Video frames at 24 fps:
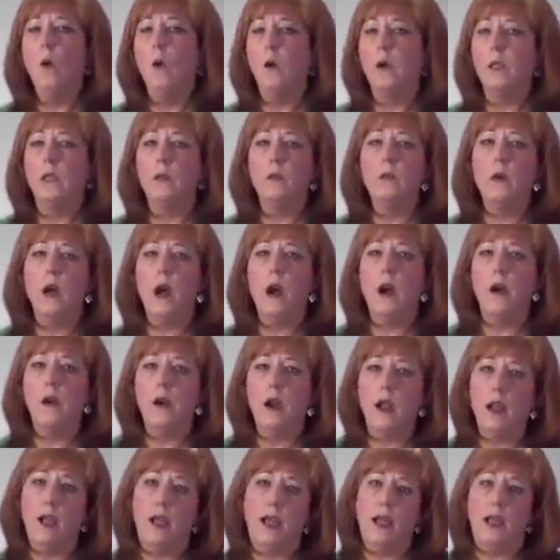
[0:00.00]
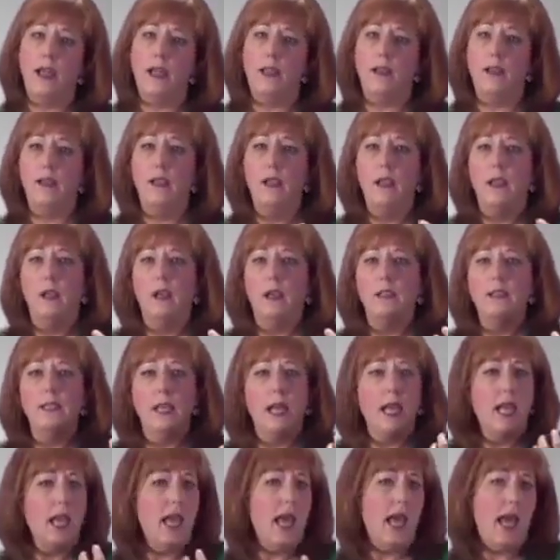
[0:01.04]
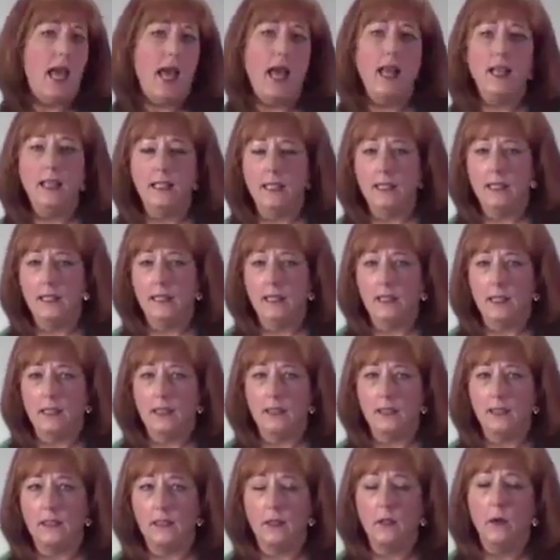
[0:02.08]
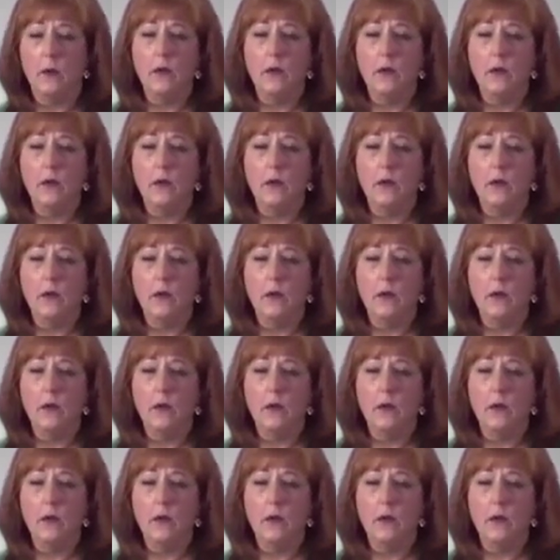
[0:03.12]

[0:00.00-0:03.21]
or you are on dialysis,